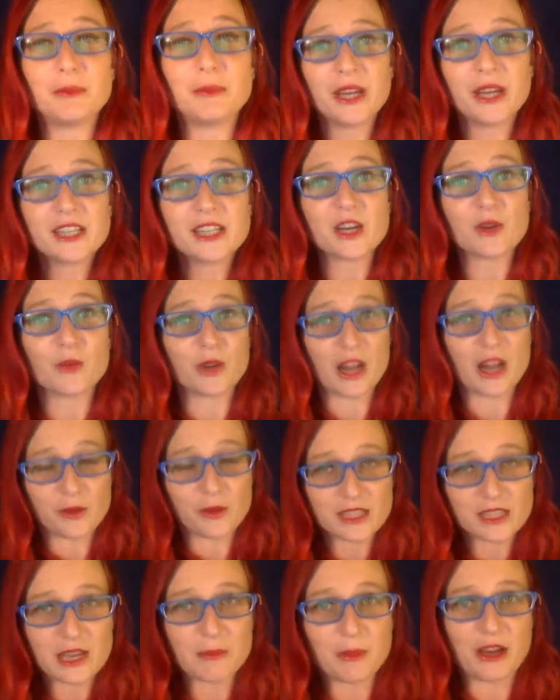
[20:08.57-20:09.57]
picked it when I was
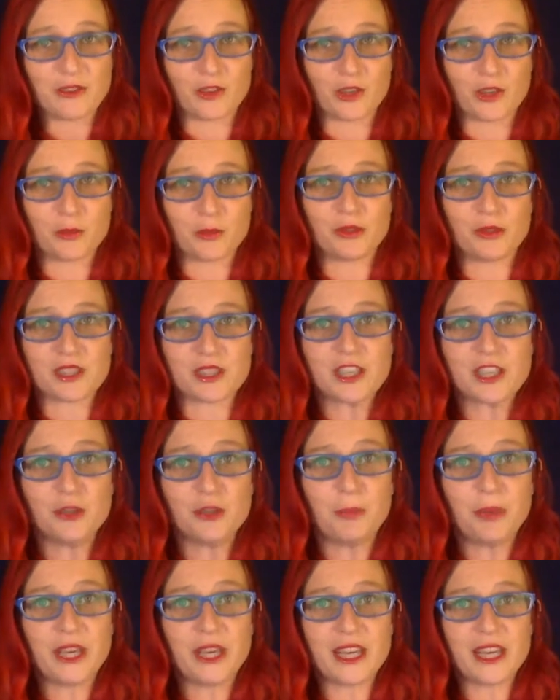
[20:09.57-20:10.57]
at my verbal skill
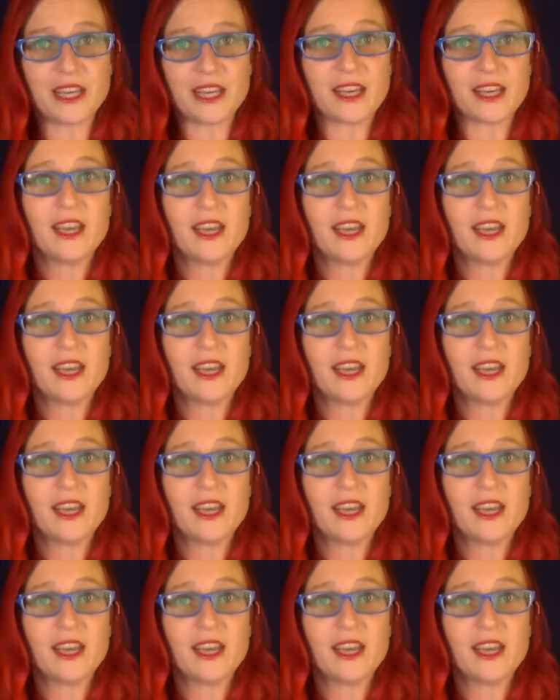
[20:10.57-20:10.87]
peak.